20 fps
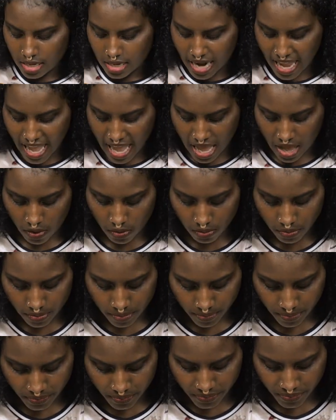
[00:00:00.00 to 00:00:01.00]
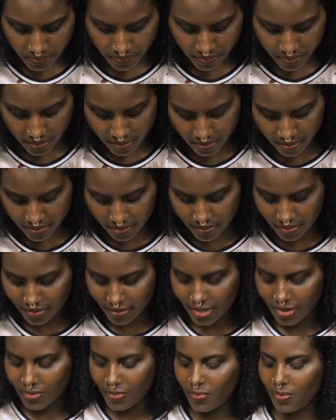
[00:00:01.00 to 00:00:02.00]
Now,
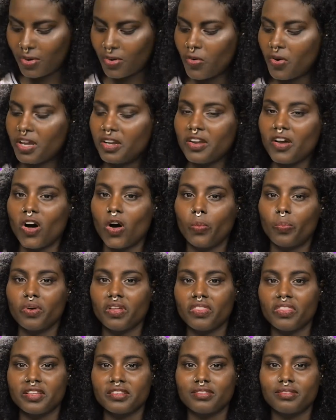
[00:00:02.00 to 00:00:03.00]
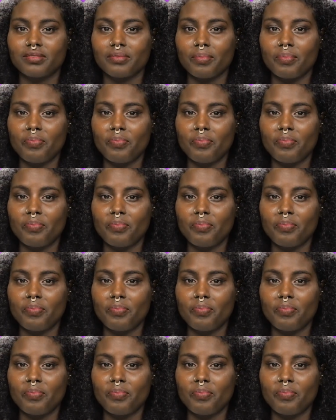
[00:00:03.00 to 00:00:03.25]
we're going to open this